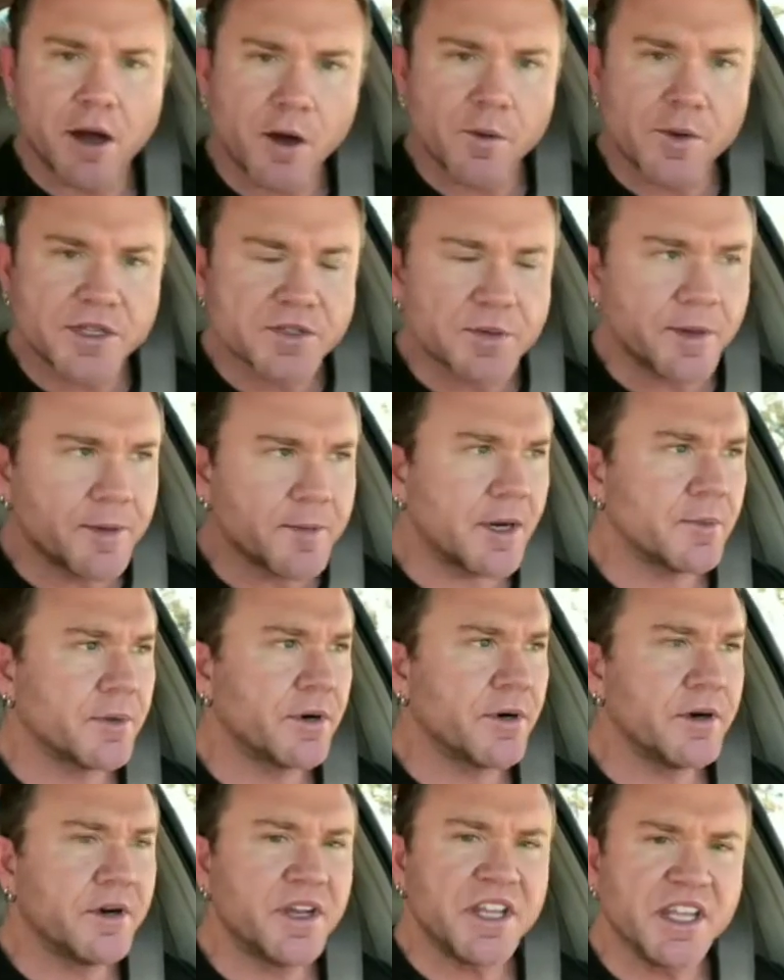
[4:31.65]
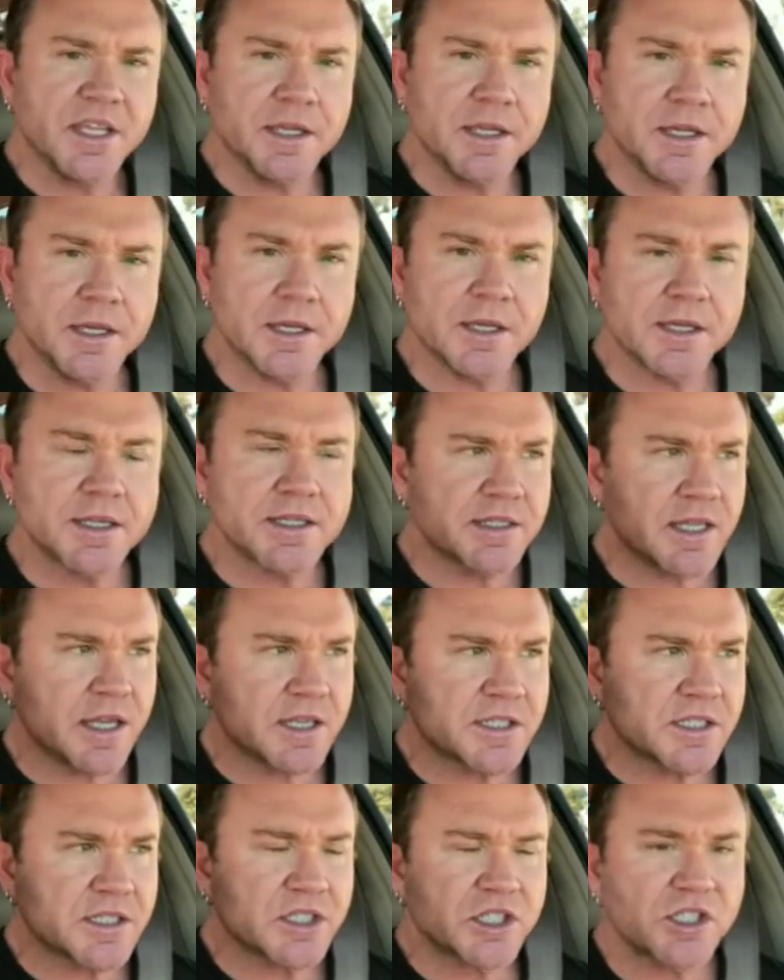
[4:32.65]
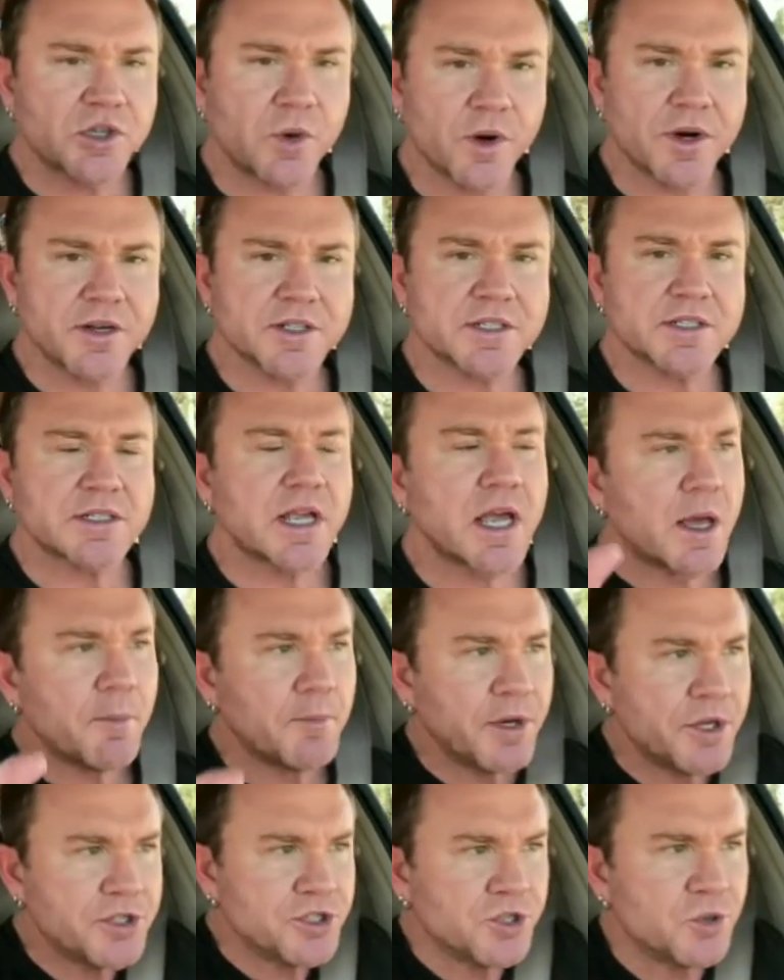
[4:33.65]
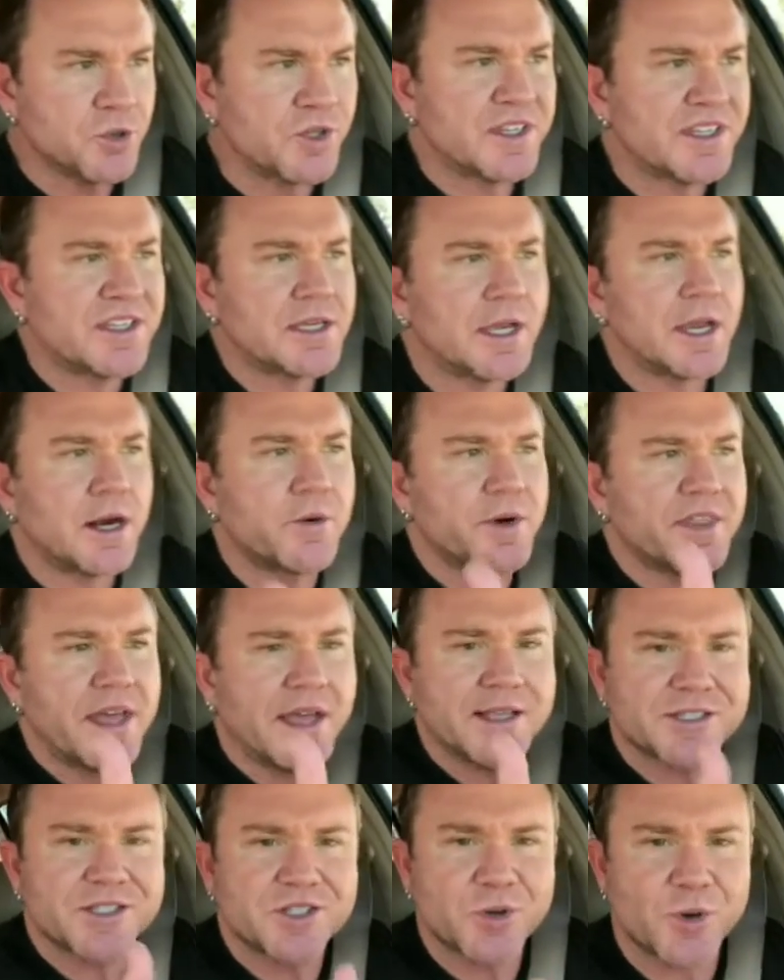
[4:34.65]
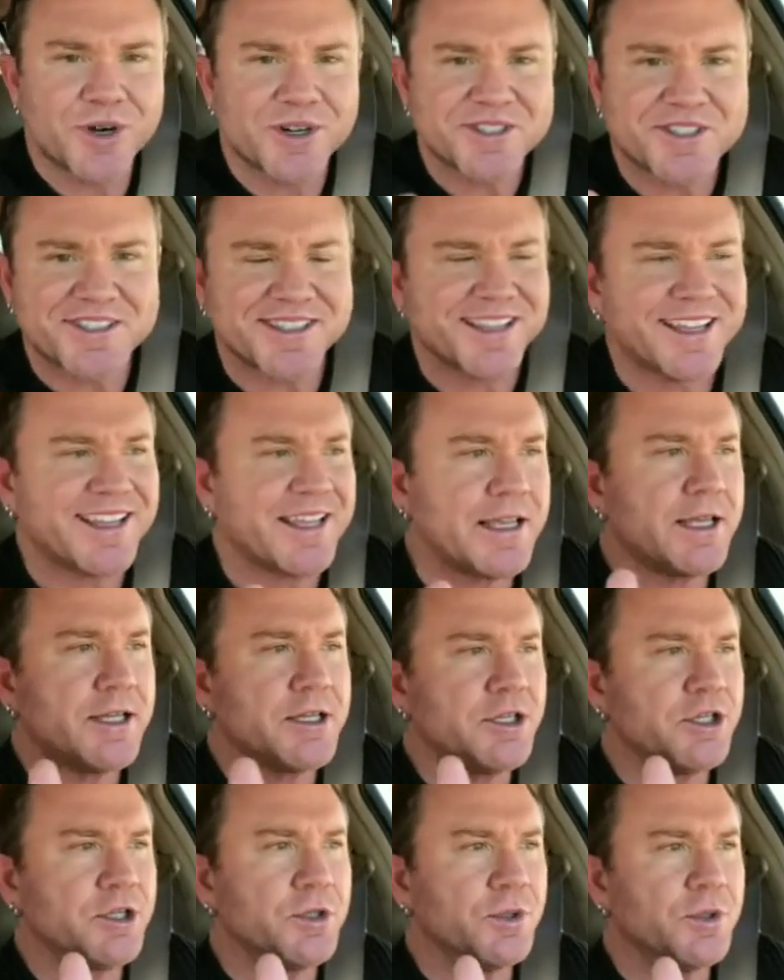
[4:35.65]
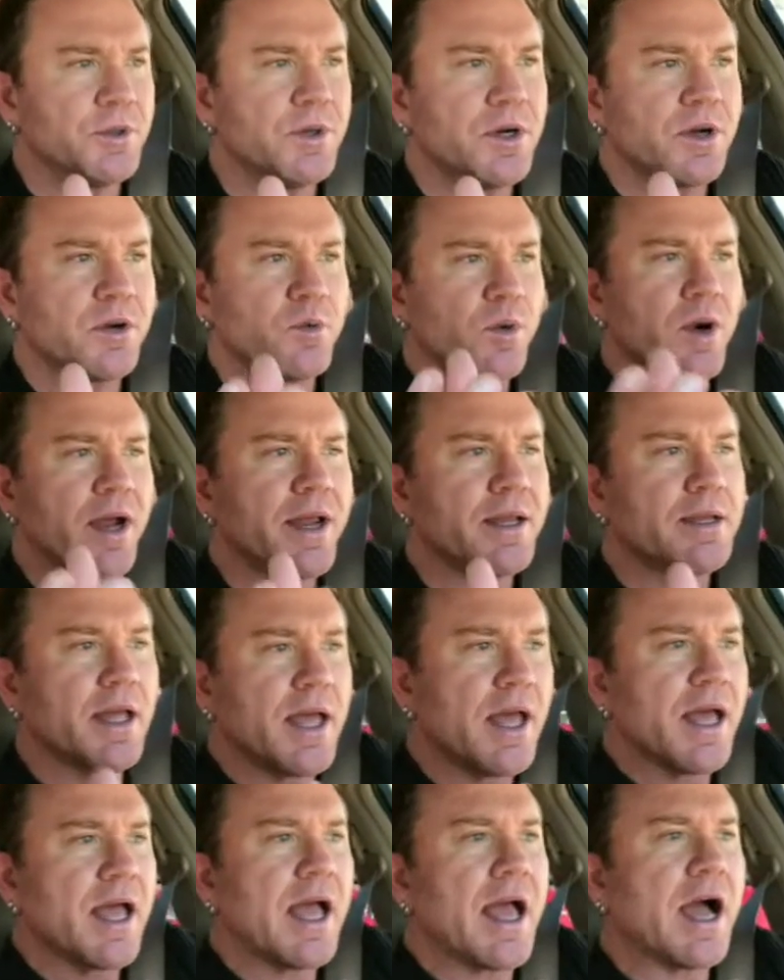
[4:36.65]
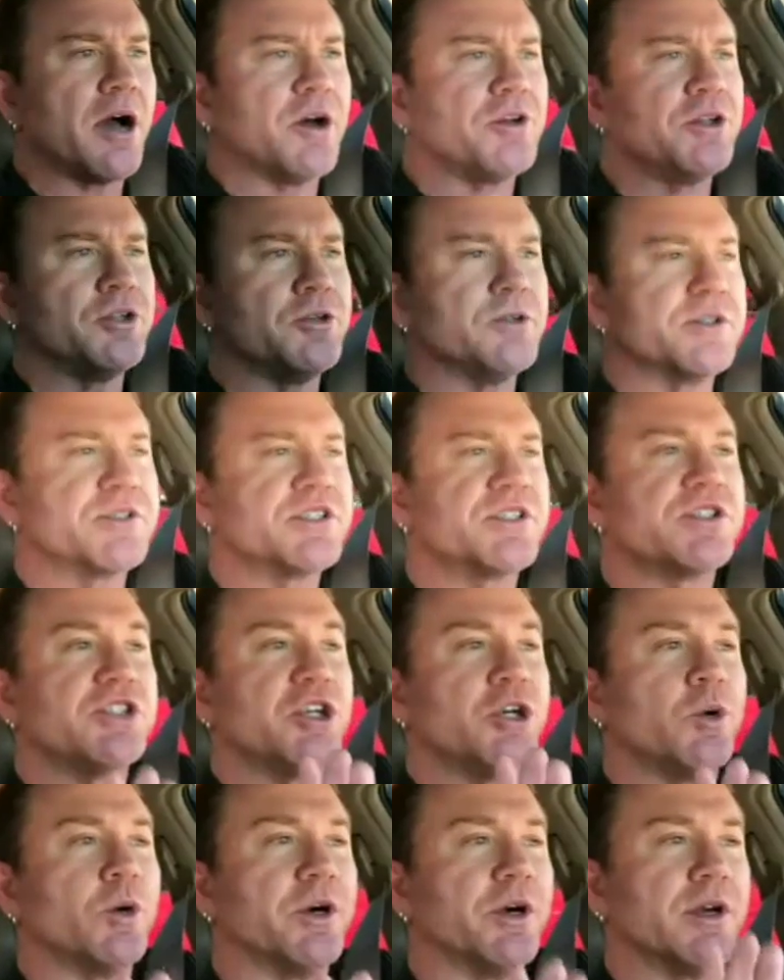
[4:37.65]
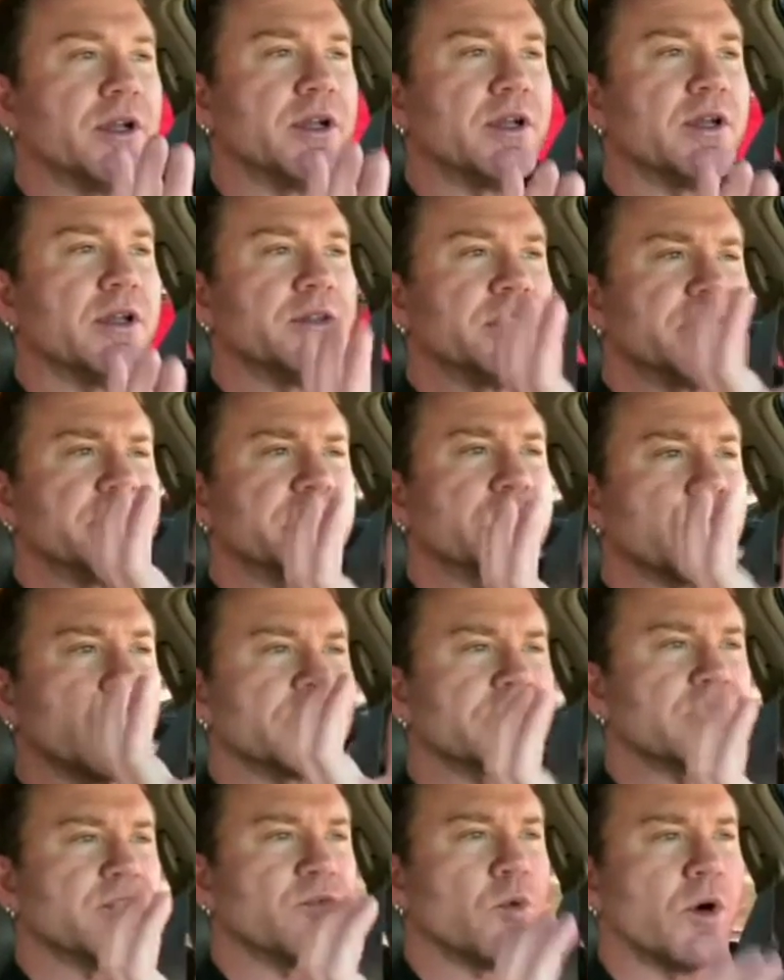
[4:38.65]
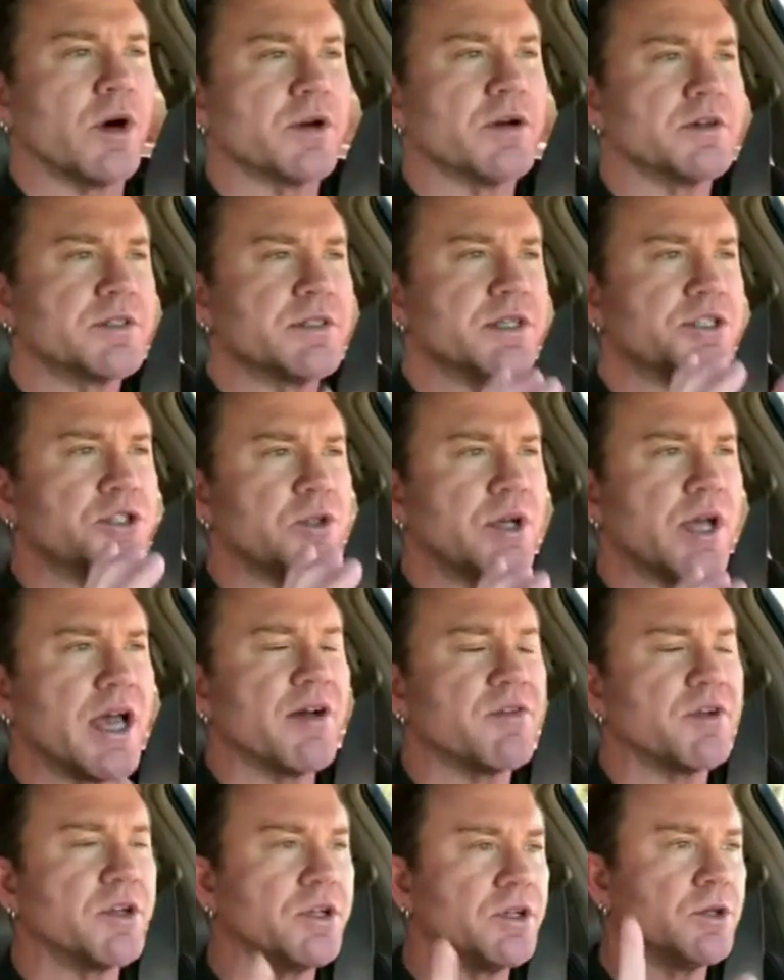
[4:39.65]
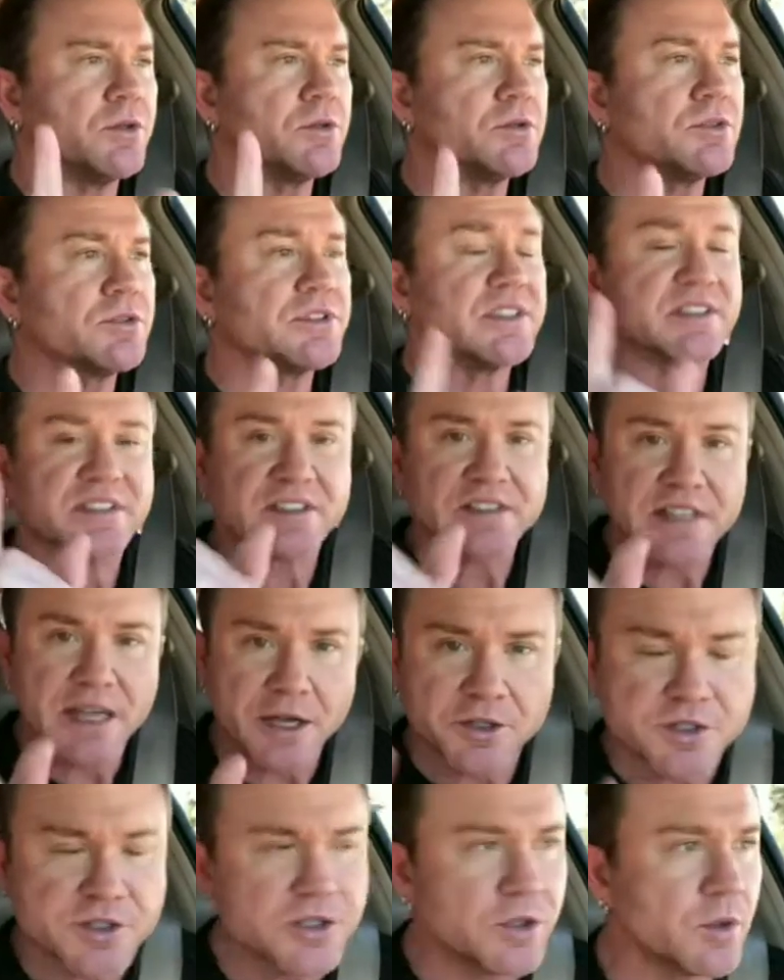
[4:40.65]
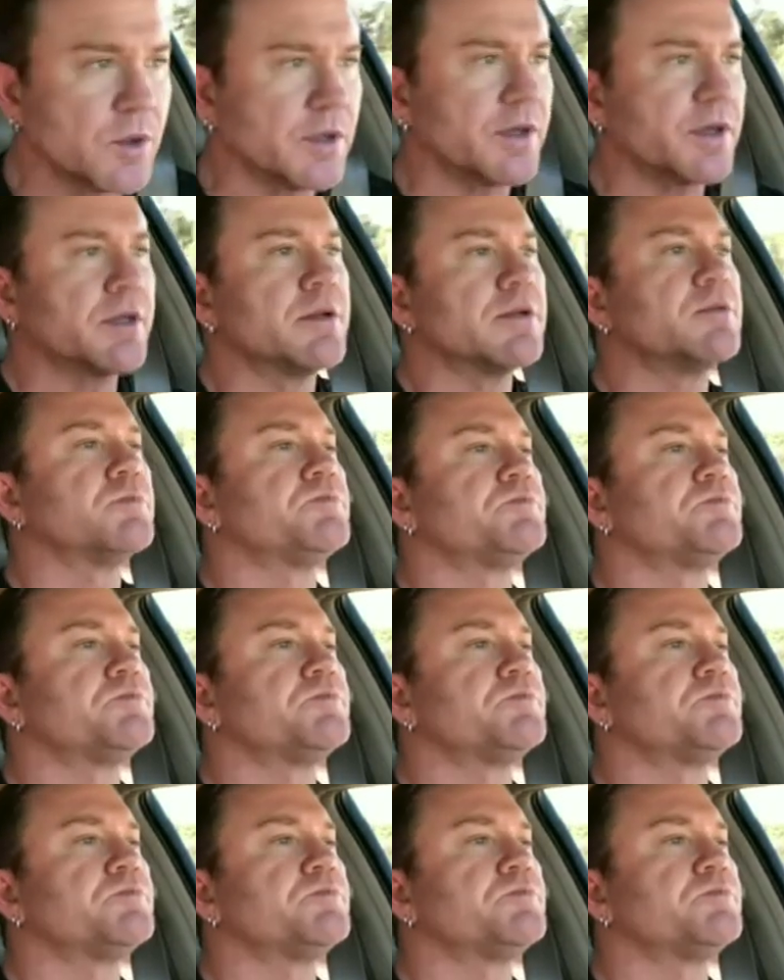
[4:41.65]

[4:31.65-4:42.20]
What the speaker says: Always remember, he is the source, but you carry that source in you, right? How do you steward the source of waters that you have in you? This is how you steward.